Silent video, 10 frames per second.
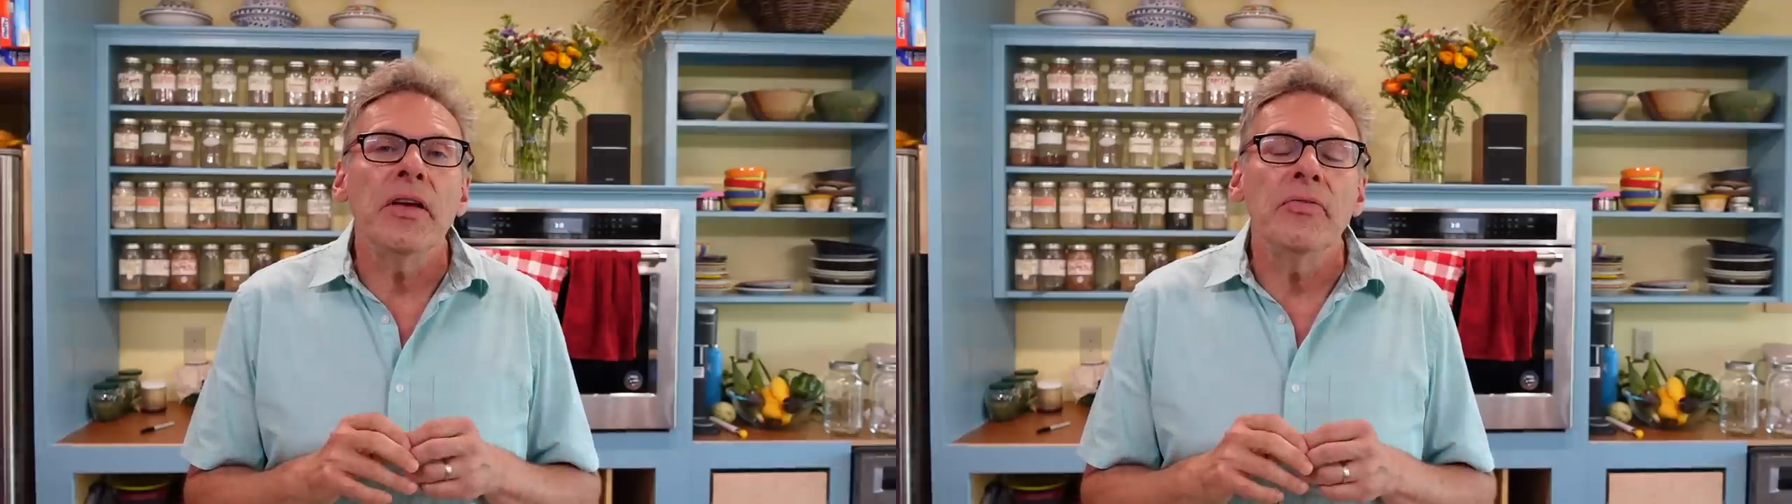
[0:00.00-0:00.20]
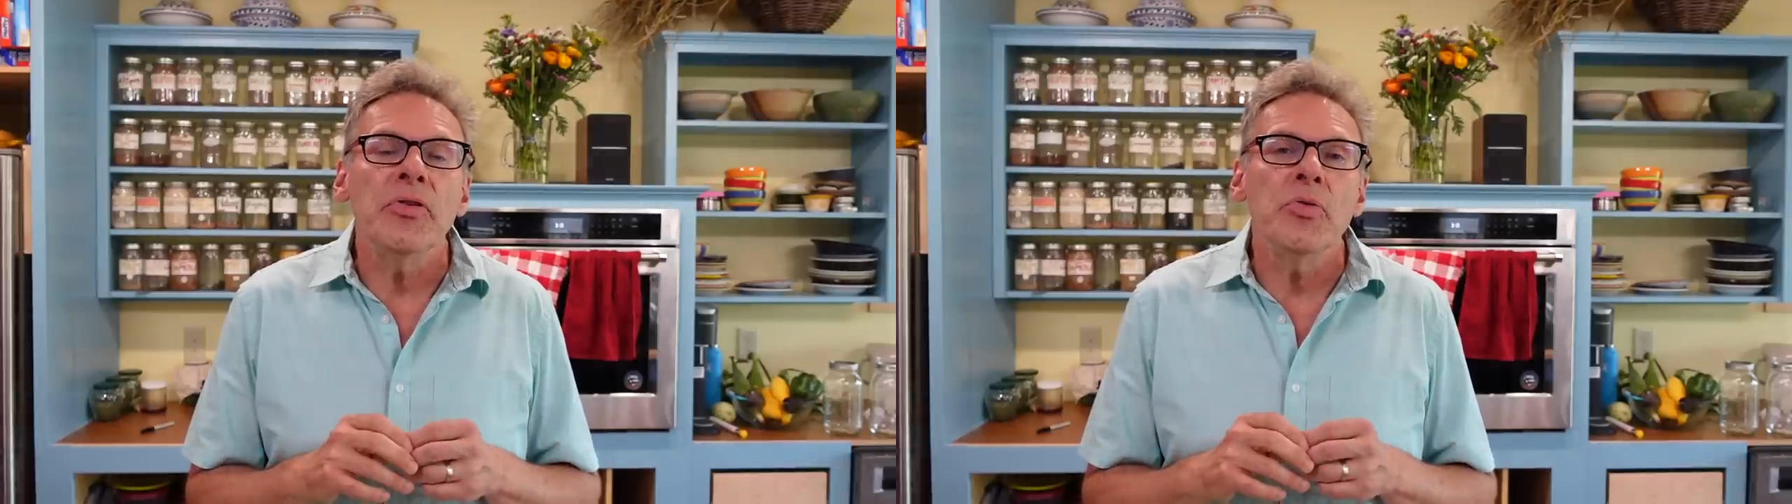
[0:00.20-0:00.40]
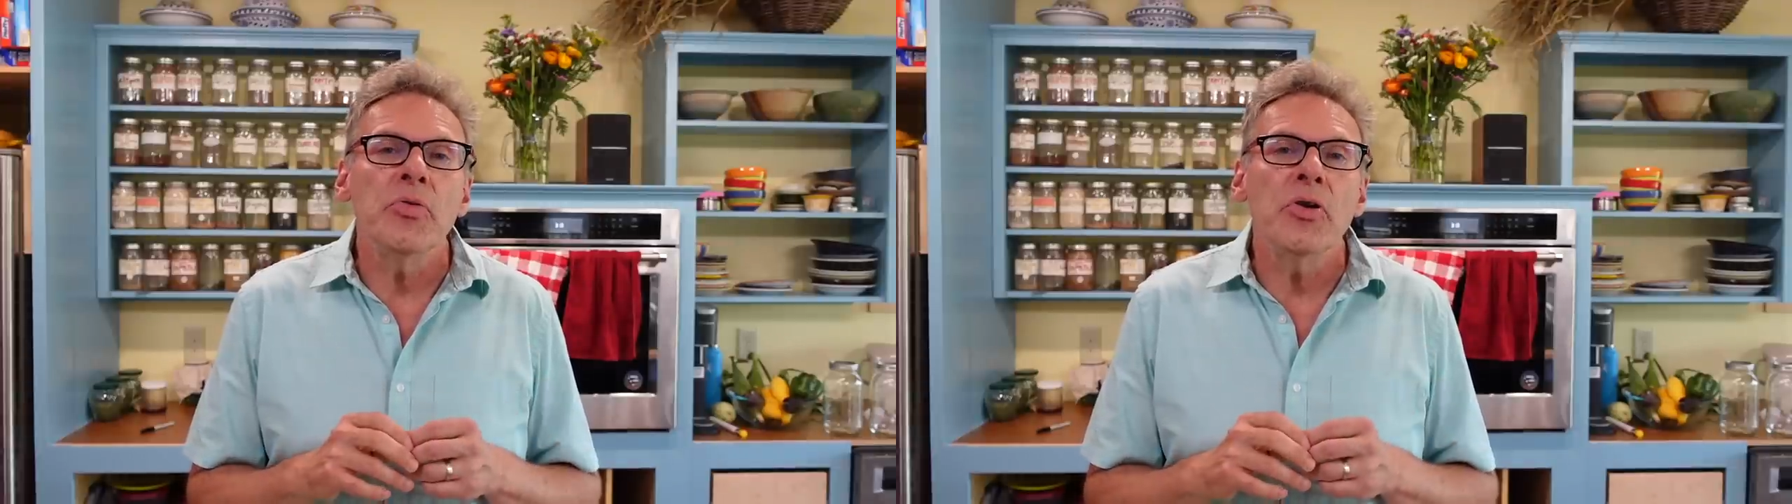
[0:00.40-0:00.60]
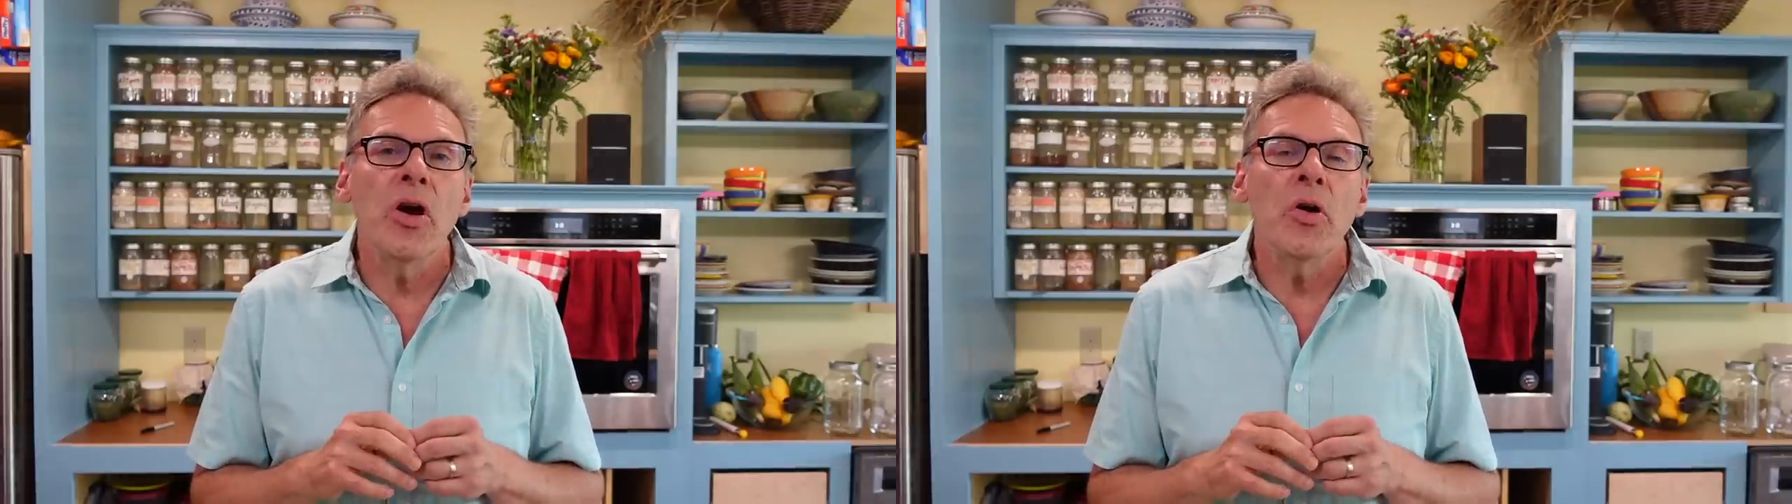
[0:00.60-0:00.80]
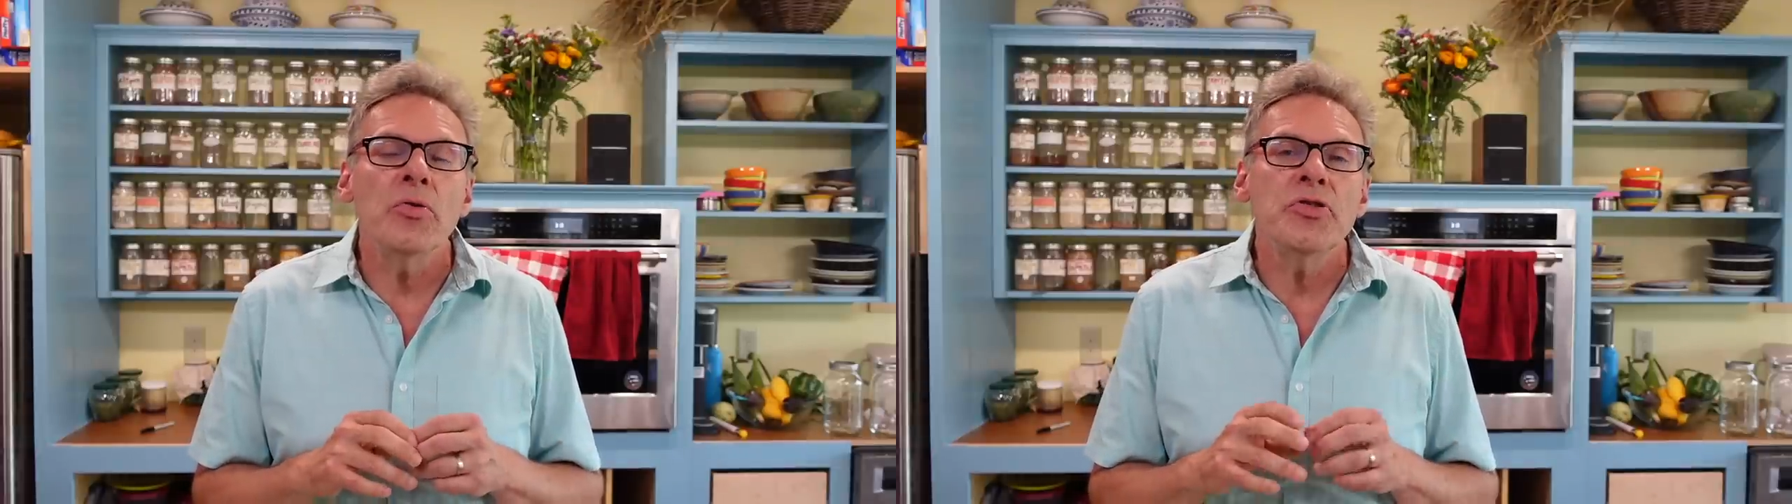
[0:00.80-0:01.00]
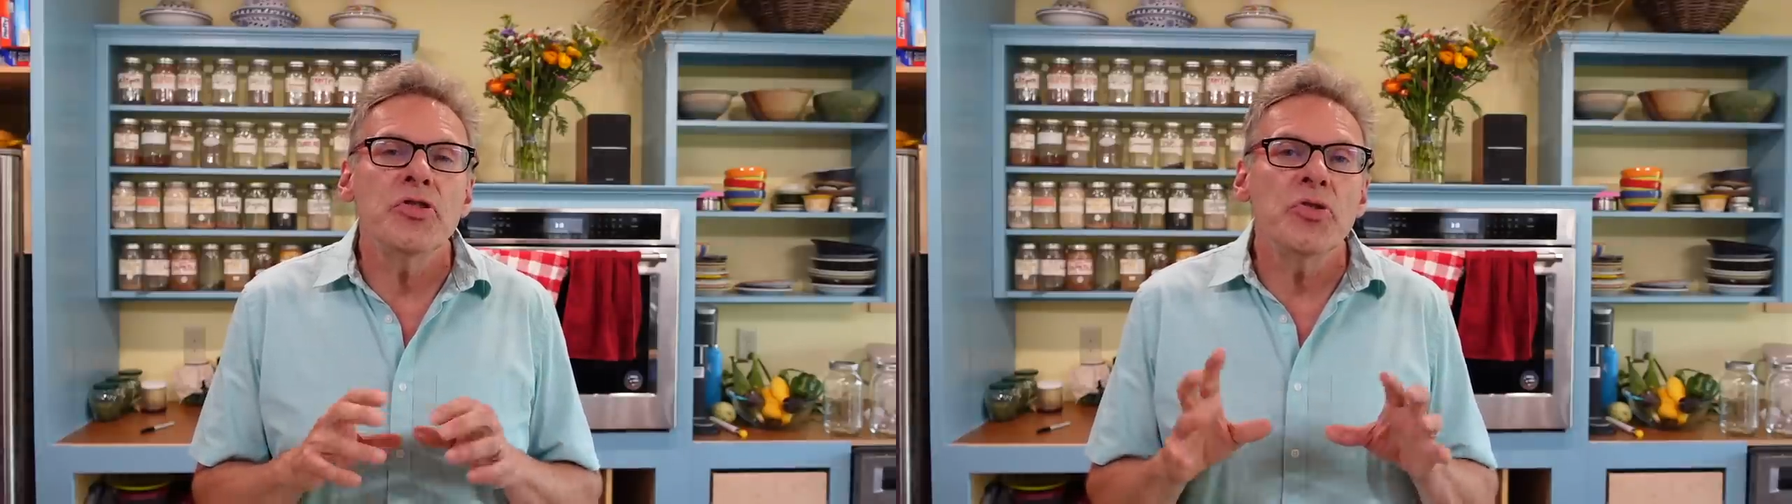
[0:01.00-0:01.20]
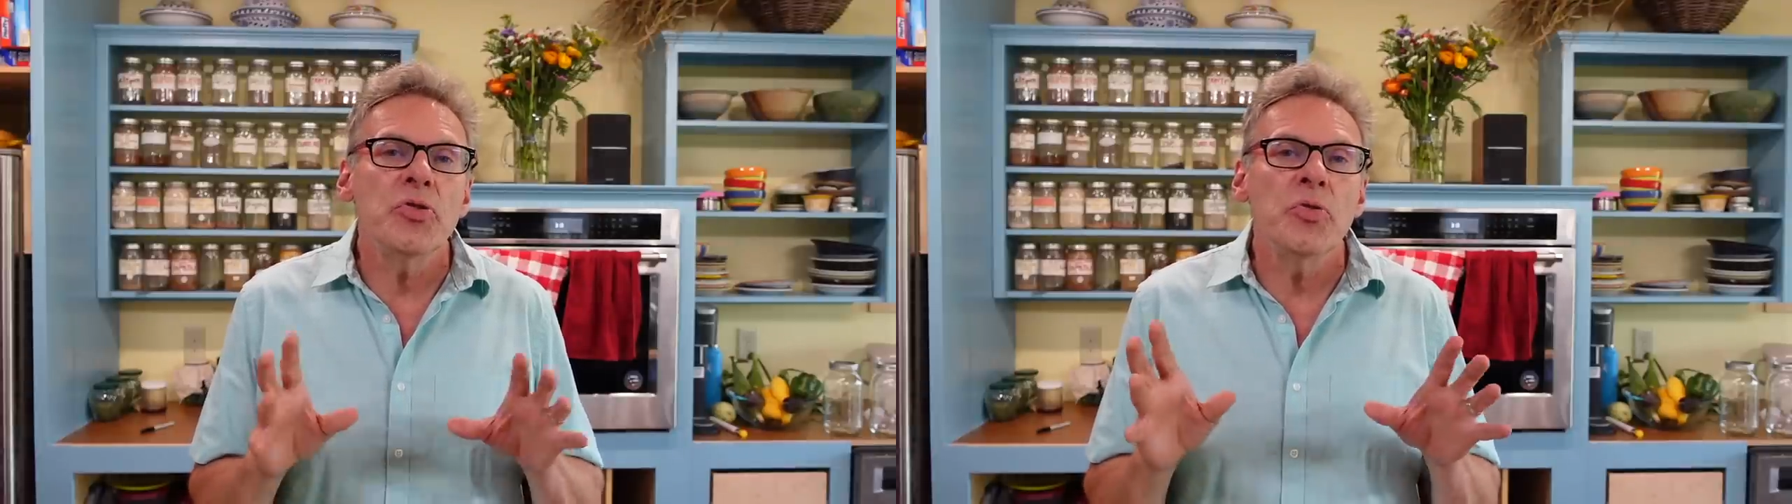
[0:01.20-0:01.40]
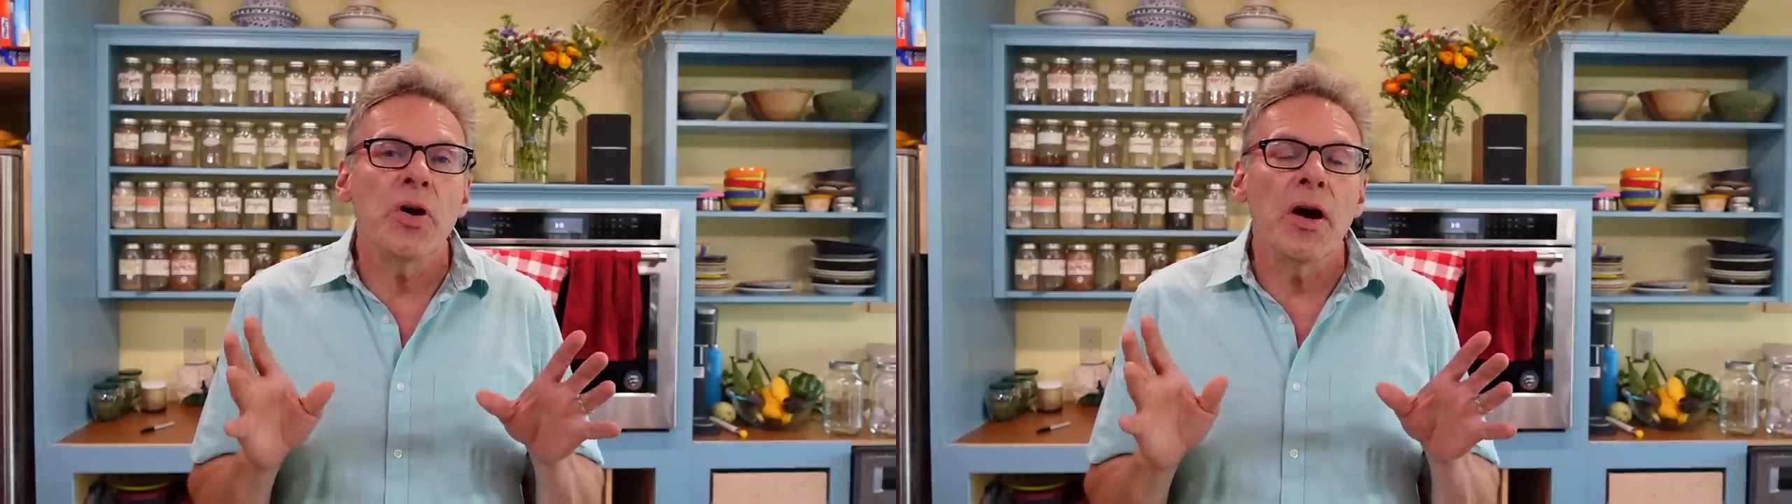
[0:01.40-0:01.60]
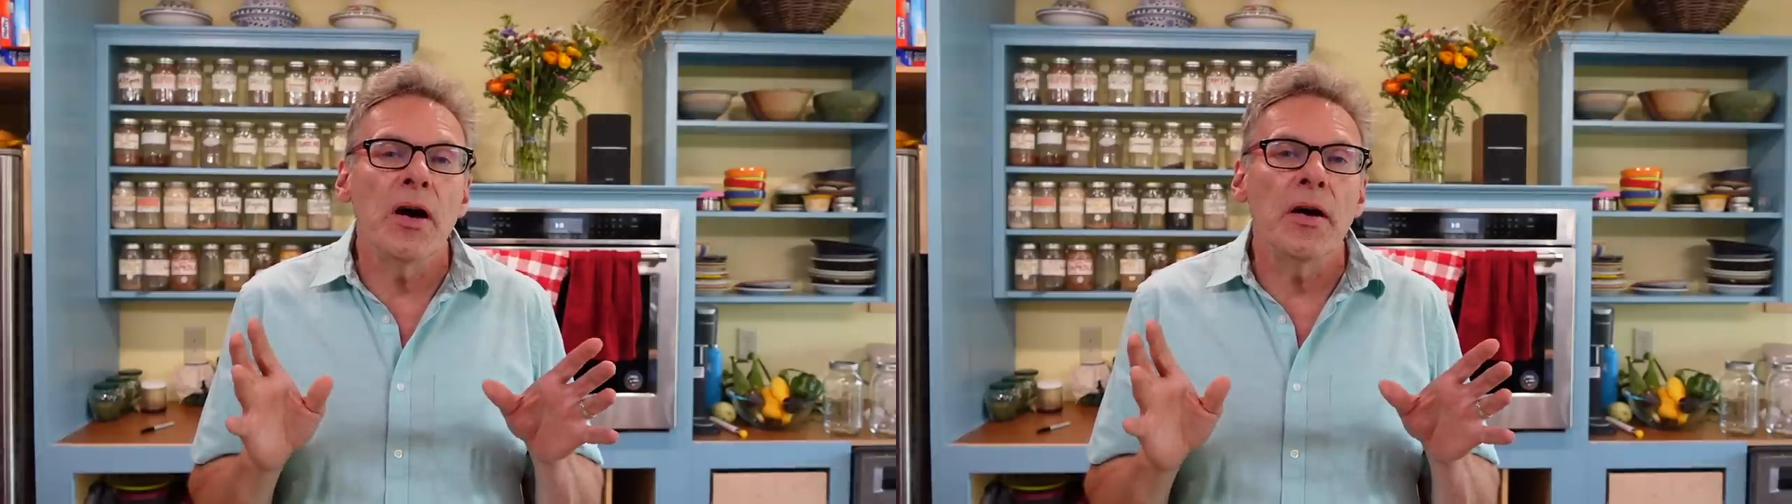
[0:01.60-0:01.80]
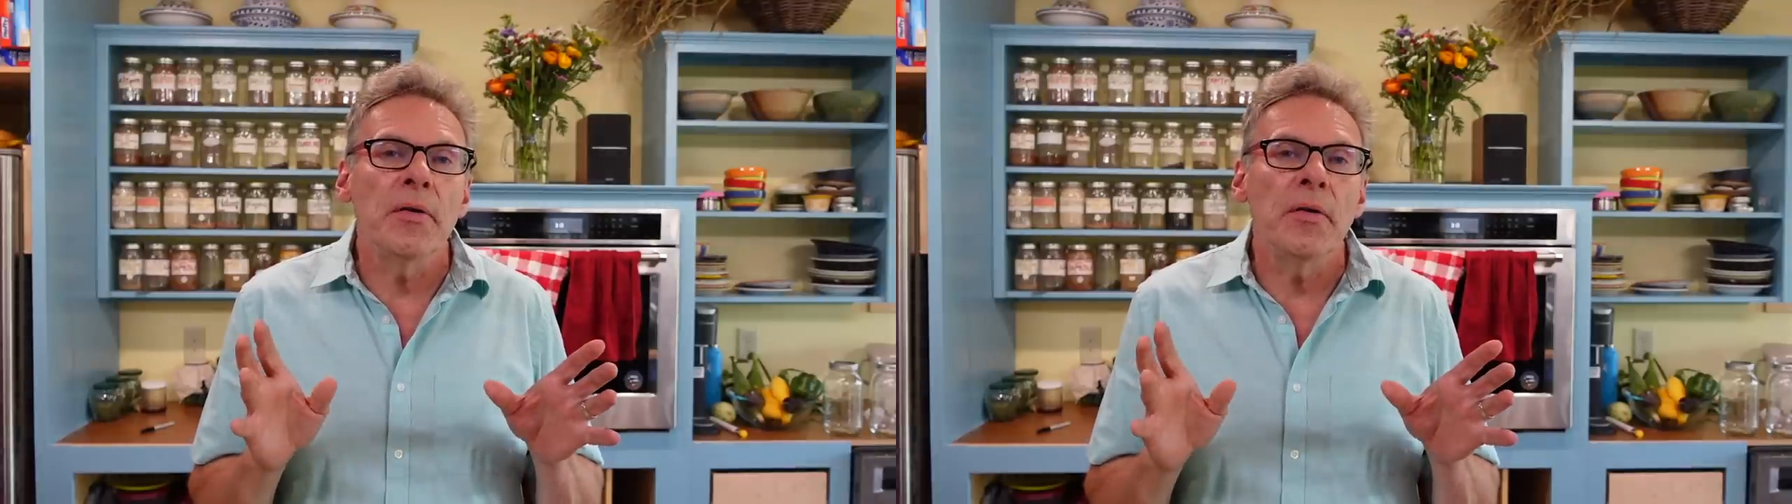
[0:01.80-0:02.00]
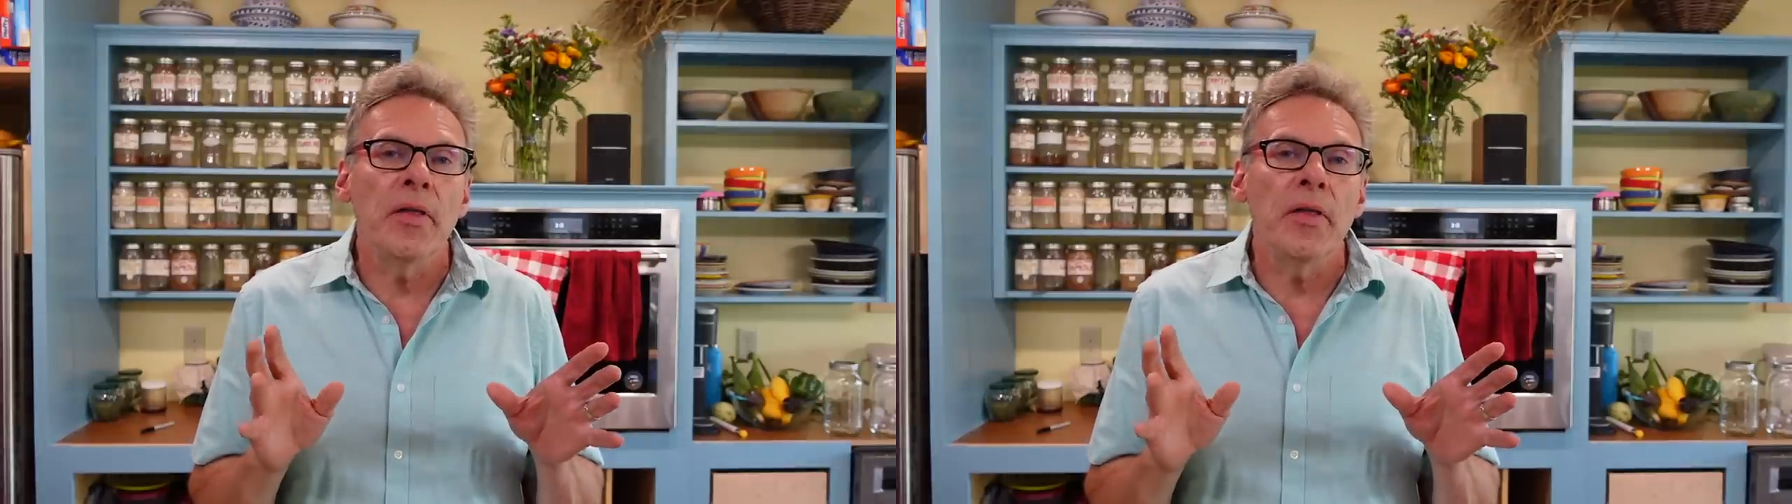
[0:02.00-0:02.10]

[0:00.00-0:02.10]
If you go to uh,